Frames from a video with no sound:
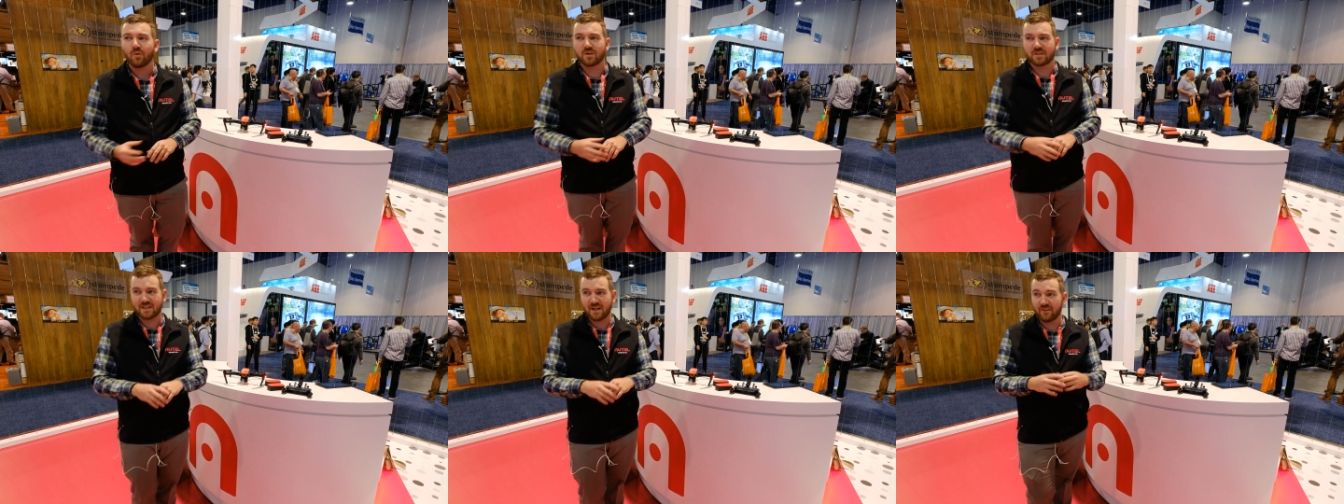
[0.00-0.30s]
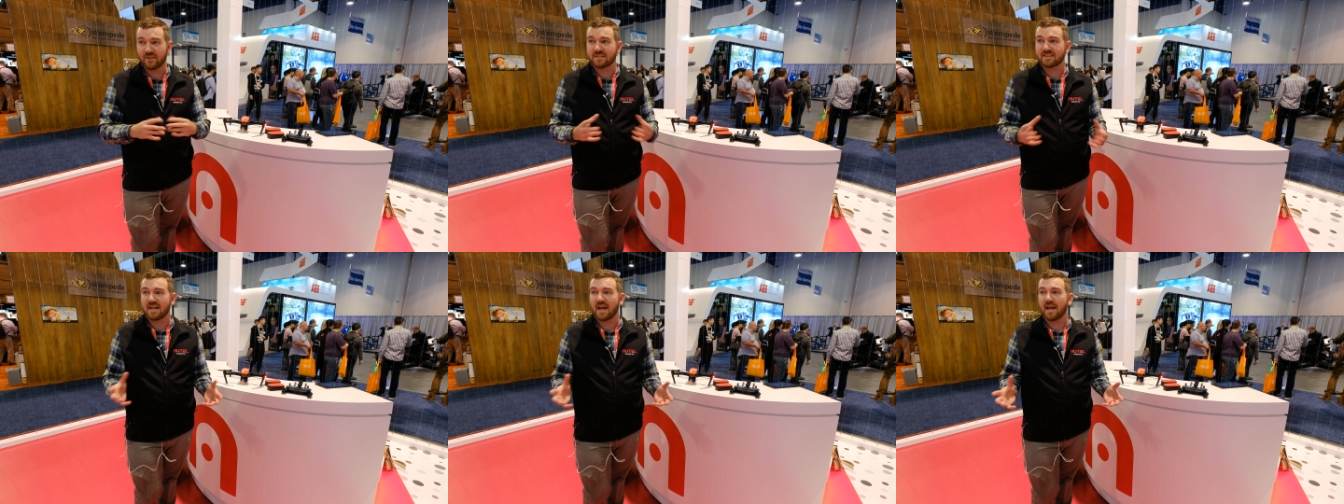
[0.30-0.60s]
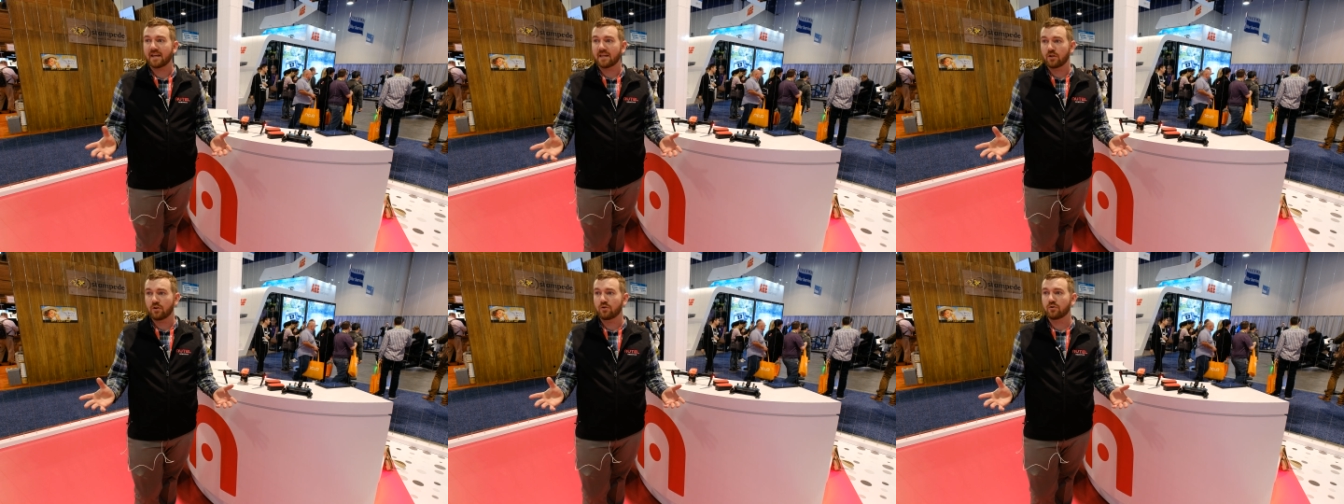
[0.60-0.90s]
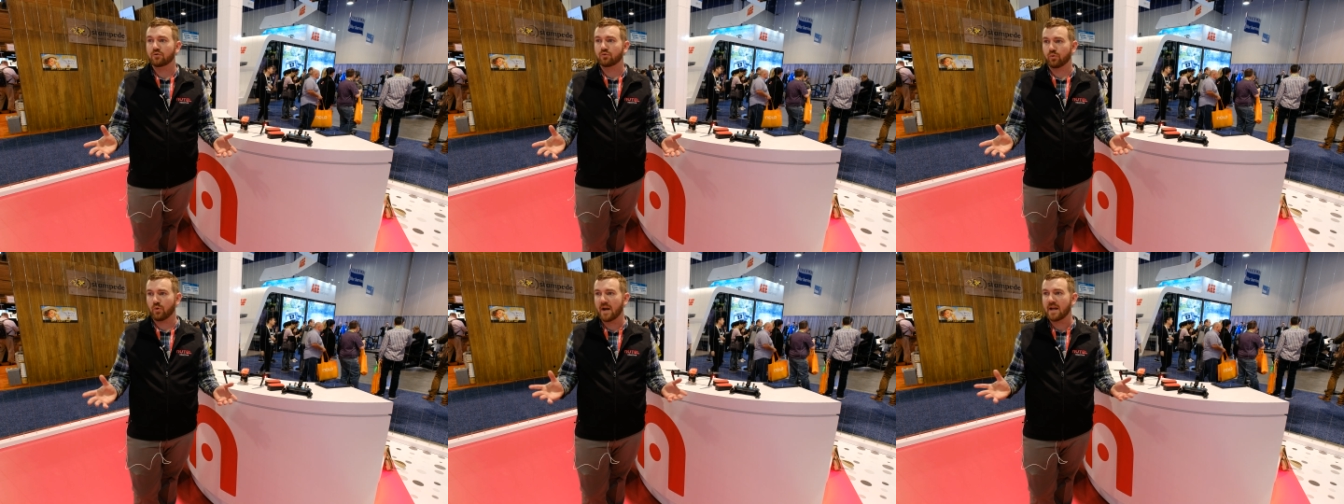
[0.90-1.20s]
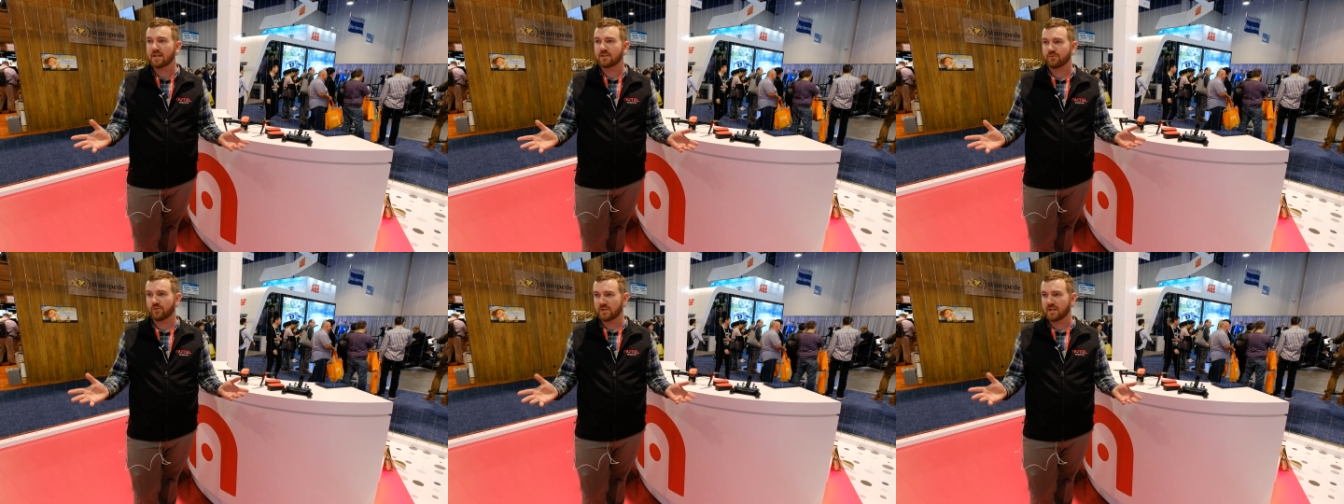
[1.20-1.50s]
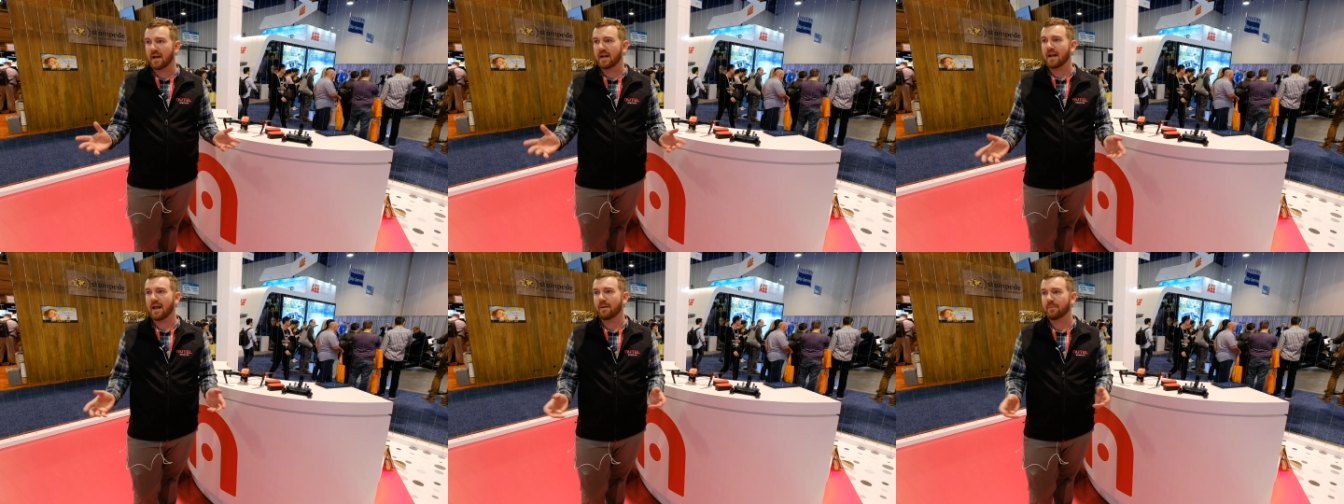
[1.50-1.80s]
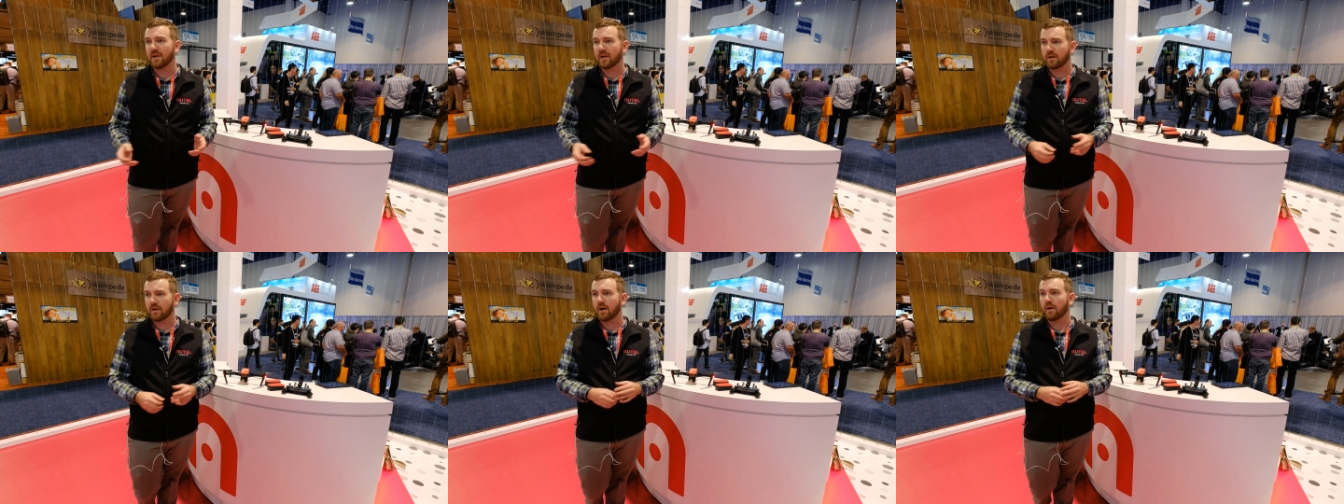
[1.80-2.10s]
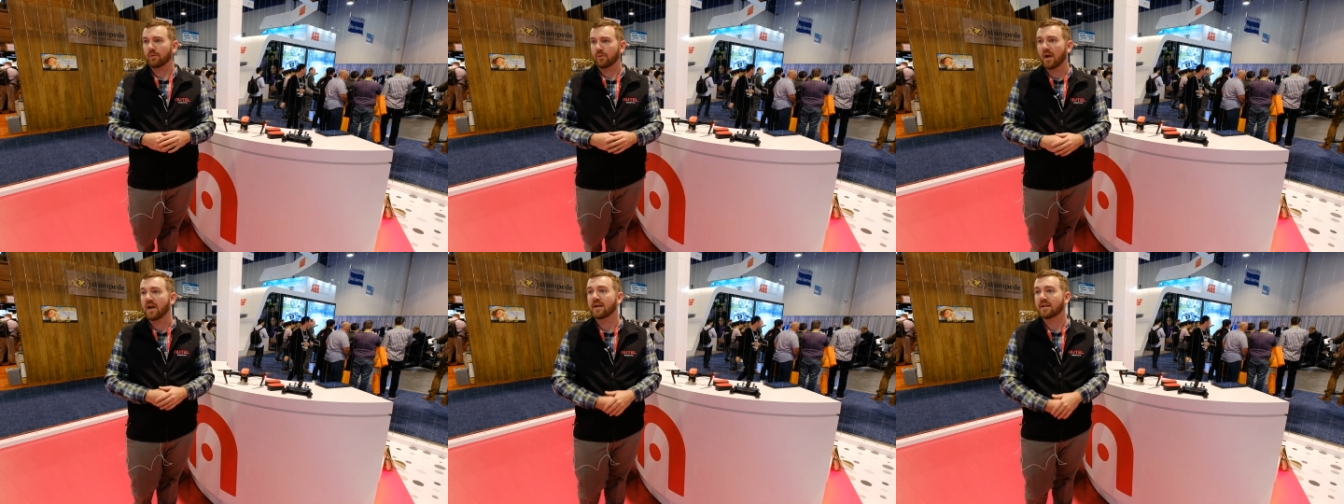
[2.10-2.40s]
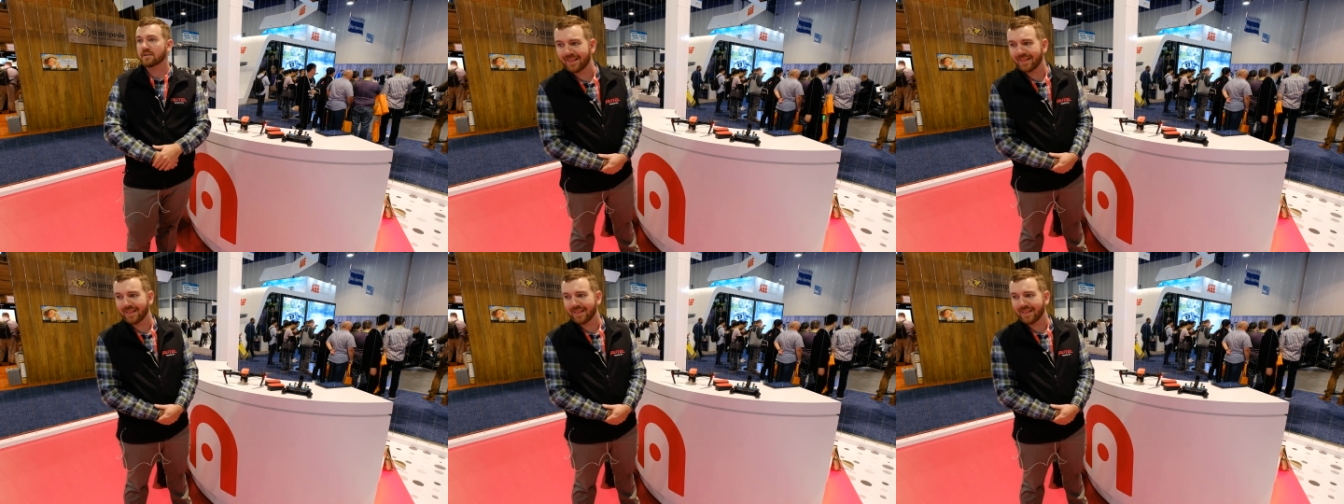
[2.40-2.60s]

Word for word: which give us that huge range for dynamic range.